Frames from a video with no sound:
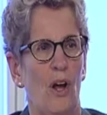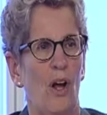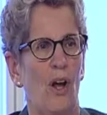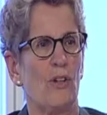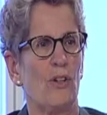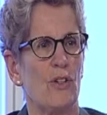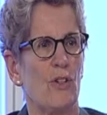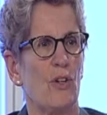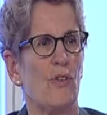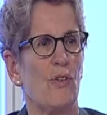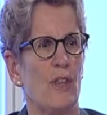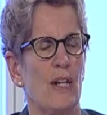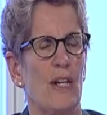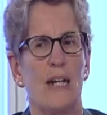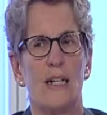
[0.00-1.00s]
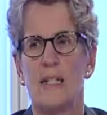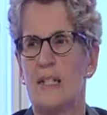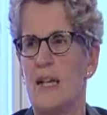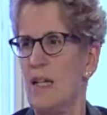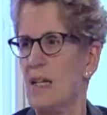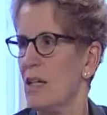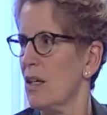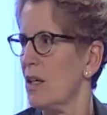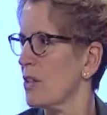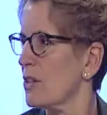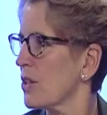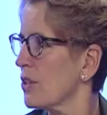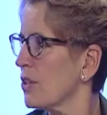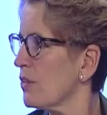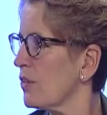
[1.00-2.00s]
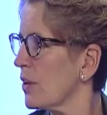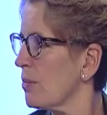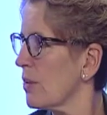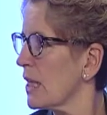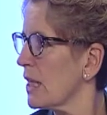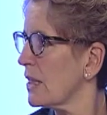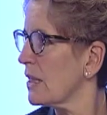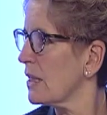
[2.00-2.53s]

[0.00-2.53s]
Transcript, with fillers: over the next 10 years, and you've committed